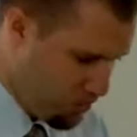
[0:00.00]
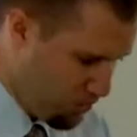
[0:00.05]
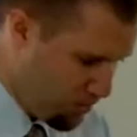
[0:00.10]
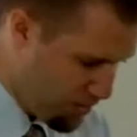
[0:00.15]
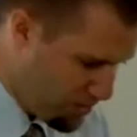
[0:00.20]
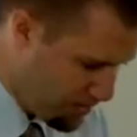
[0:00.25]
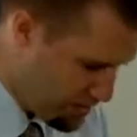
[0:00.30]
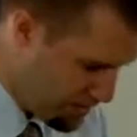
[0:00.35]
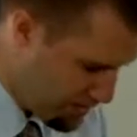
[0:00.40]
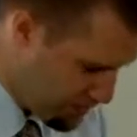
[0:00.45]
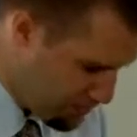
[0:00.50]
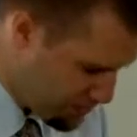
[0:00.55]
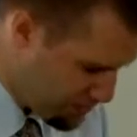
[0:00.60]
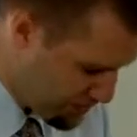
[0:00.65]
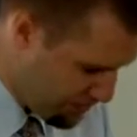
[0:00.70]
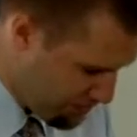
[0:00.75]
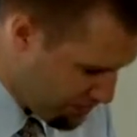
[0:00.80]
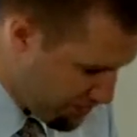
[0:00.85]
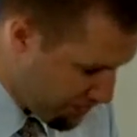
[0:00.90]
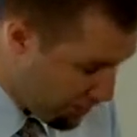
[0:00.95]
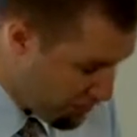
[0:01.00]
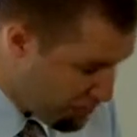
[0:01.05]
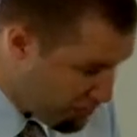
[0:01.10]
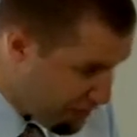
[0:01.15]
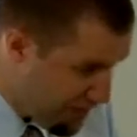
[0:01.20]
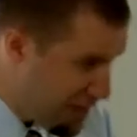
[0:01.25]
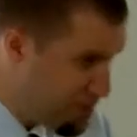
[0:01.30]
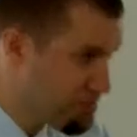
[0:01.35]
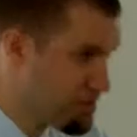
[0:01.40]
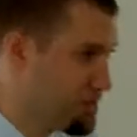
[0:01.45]
where there is a very
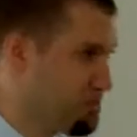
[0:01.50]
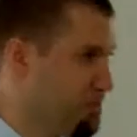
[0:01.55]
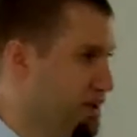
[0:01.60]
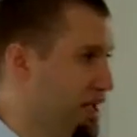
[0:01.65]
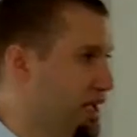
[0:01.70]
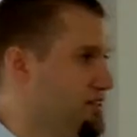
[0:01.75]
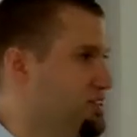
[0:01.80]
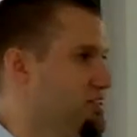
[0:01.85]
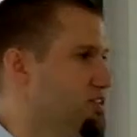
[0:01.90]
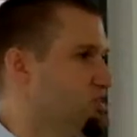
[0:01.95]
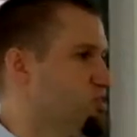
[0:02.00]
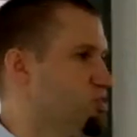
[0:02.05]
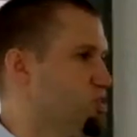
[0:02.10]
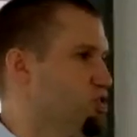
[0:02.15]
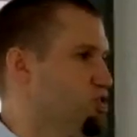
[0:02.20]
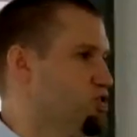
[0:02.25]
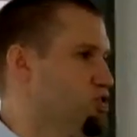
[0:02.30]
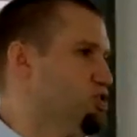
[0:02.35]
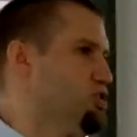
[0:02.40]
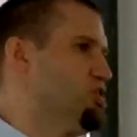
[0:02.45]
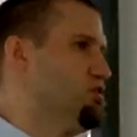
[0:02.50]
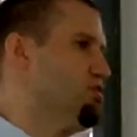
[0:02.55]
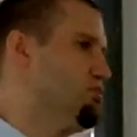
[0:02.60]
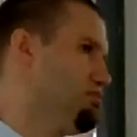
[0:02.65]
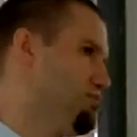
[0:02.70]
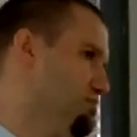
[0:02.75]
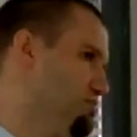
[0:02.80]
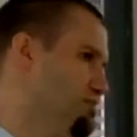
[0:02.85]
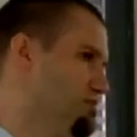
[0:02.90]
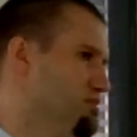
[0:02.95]
famous passage
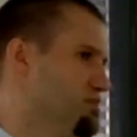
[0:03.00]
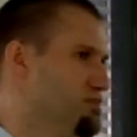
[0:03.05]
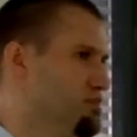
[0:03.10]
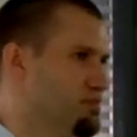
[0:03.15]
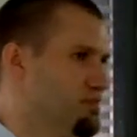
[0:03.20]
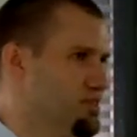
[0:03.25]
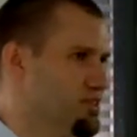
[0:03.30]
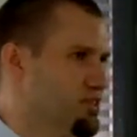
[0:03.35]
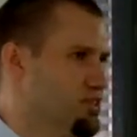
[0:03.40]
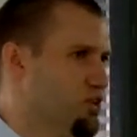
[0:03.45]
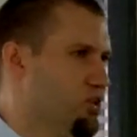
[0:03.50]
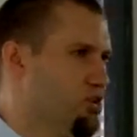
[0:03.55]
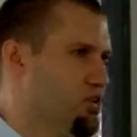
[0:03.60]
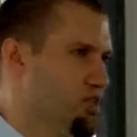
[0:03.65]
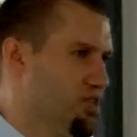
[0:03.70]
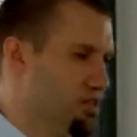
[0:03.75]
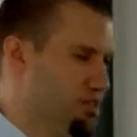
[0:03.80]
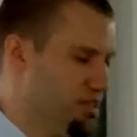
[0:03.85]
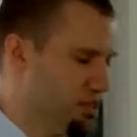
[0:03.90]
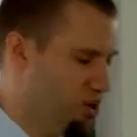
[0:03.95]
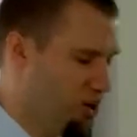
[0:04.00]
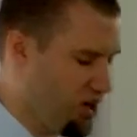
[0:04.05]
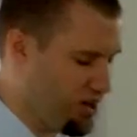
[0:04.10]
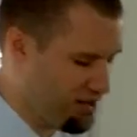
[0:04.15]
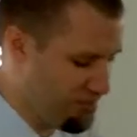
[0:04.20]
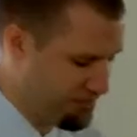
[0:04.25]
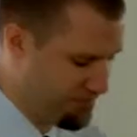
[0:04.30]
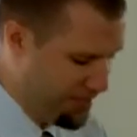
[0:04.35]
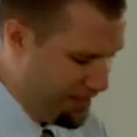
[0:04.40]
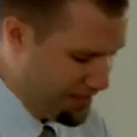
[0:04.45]
which is known as the
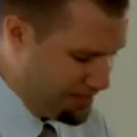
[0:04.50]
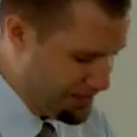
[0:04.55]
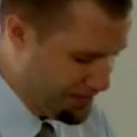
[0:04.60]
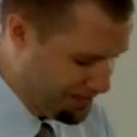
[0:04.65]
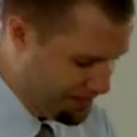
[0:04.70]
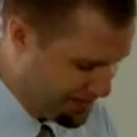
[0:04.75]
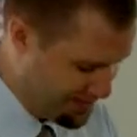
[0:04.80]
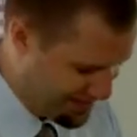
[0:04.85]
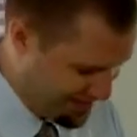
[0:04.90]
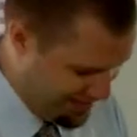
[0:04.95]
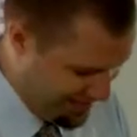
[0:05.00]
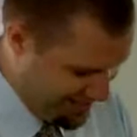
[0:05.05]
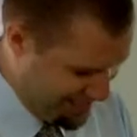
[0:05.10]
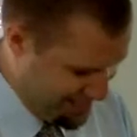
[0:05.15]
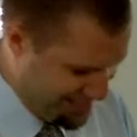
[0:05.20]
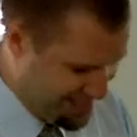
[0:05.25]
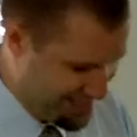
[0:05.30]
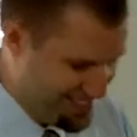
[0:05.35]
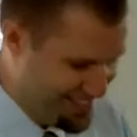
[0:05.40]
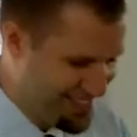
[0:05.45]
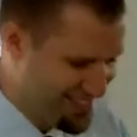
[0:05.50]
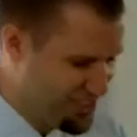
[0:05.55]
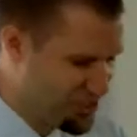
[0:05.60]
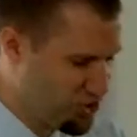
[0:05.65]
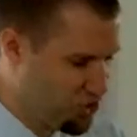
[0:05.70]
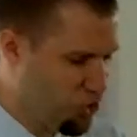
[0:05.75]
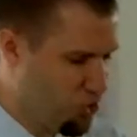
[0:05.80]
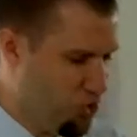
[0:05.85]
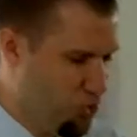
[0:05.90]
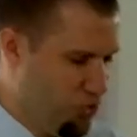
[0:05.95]
Olivet
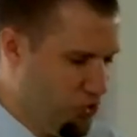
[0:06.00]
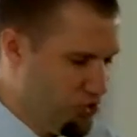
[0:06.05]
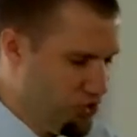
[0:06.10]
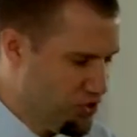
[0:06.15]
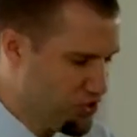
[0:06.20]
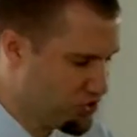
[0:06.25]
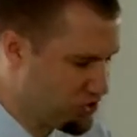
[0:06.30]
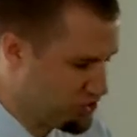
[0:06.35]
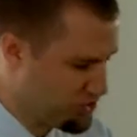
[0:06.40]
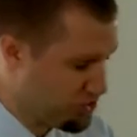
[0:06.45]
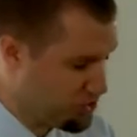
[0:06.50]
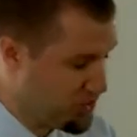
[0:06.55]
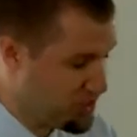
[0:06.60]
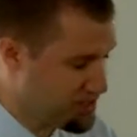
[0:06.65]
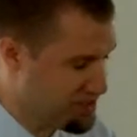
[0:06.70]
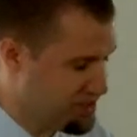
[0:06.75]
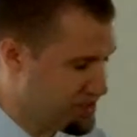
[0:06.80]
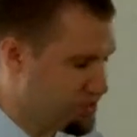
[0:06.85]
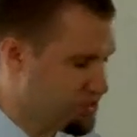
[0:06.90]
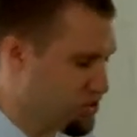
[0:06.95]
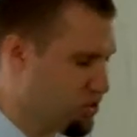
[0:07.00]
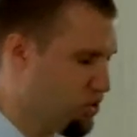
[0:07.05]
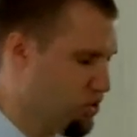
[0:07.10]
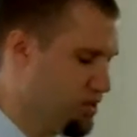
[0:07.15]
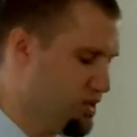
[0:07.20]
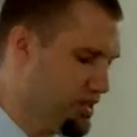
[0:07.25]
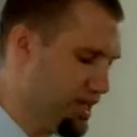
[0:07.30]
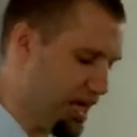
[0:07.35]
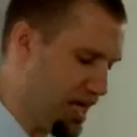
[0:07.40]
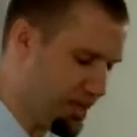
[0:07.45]
Discourse. The reason it's
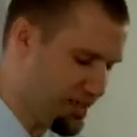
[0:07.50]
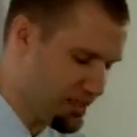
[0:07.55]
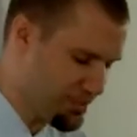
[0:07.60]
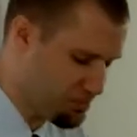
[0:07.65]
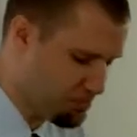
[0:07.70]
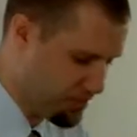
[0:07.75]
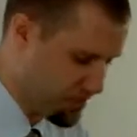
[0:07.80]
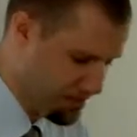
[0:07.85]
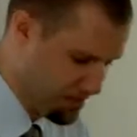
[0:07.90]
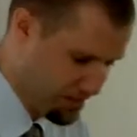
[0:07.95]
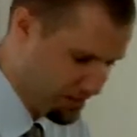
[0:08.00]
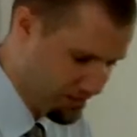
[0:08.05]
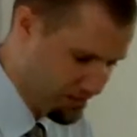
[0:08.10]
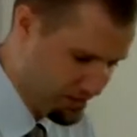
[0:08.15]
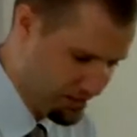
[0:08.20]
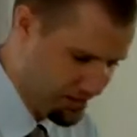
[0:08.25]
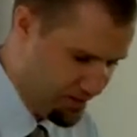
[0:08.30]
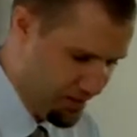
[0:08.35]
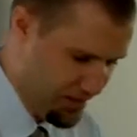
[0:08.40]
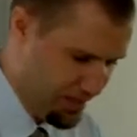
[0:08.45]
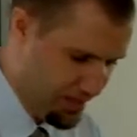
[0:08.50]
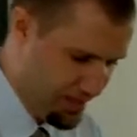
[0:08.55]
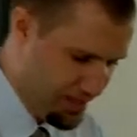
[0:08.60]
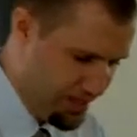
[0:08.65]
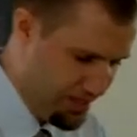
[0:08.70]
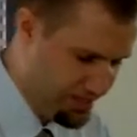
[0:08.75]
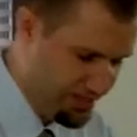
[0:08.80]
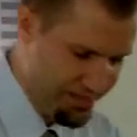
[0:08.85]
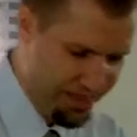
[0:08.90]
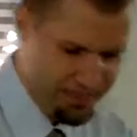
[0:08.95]
called that is because
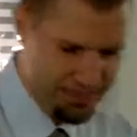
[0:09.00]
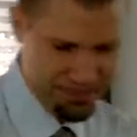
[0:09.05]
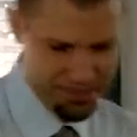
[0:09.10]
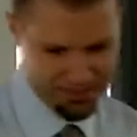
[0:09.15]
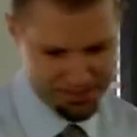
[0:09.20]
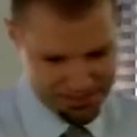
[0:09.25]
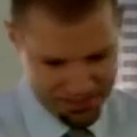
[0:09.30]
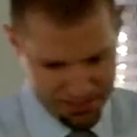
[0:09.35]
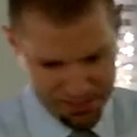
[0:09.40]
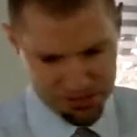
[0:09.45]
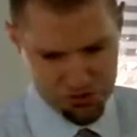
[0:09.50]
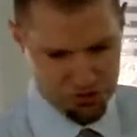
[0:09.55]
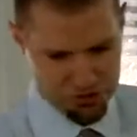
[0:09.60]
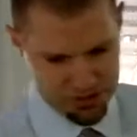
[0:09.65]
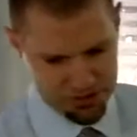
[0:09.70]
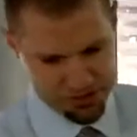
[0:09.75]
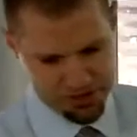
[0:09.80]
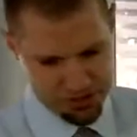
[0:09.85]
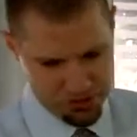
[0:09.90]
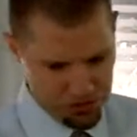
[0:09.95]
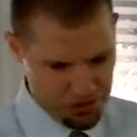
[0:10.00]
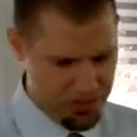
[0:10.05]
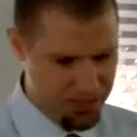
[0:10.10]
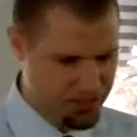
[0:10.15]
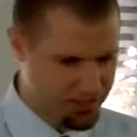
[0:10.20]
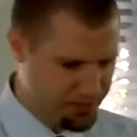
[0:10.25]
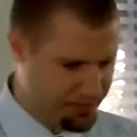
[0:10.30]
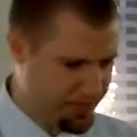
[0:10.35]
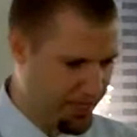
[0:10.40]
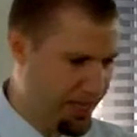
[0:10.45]
it's a discussion that
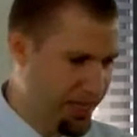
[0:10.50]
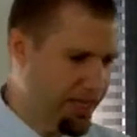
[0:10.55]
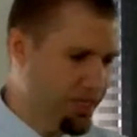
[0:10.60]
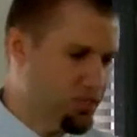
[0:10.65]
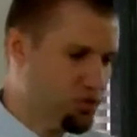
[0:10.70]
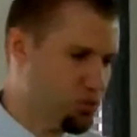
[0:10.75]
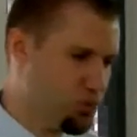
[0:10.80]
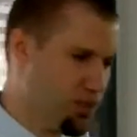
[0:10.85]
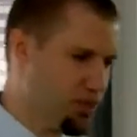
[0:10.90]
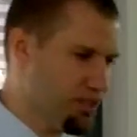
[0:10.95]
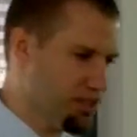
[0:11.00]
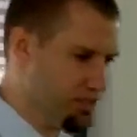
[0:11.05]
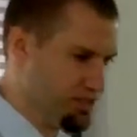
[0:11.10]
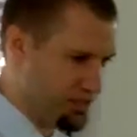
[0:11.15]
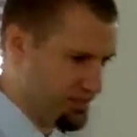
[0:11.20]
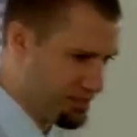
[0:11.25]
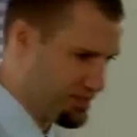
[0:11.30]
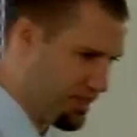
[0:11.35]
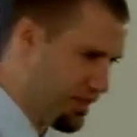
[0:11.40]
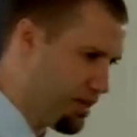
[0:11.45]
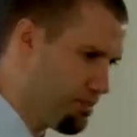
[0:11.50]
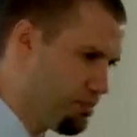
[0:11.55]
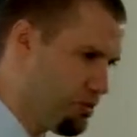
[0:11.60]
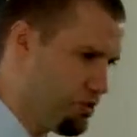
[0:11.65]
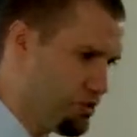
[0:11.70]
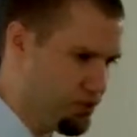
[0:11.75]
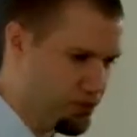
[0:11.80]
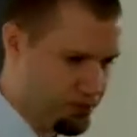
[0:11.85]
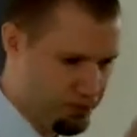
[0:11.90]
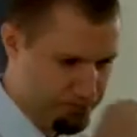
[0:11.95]
Jesus has with his
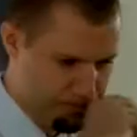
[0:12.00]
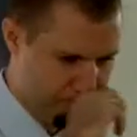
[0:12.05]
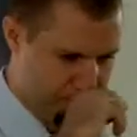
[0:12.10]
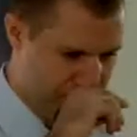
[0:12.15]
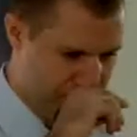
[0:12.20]
disciples